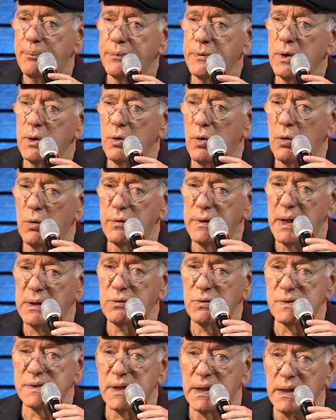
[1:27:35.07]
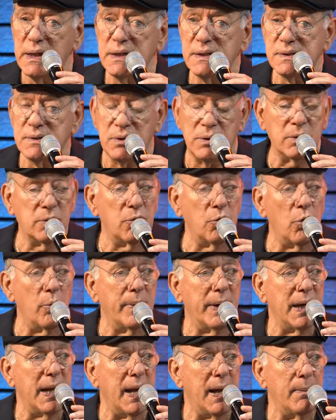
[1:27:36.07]
You know, that was the Eastern
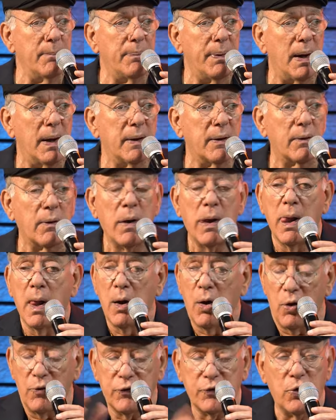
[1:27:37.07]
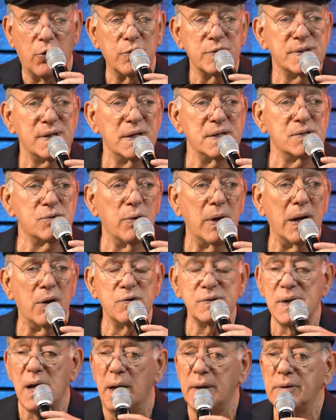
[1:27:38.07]
Roman Empire. Of course, Israel
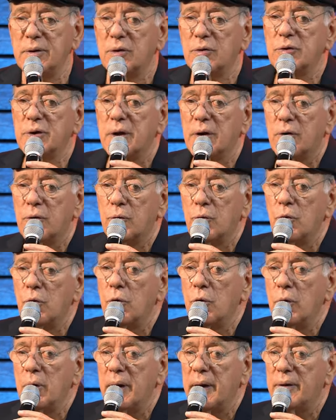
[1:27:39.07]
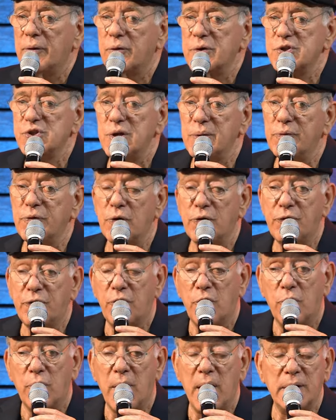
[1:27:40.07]
was under their rule and regime for
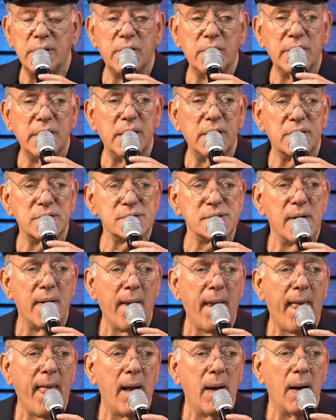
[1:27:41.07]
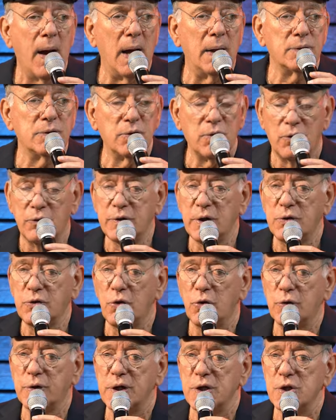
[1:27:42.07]
400 years of the
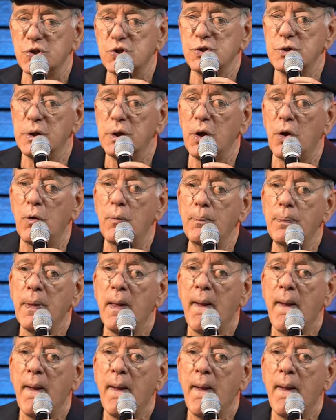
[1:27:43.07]
Turkish, you know.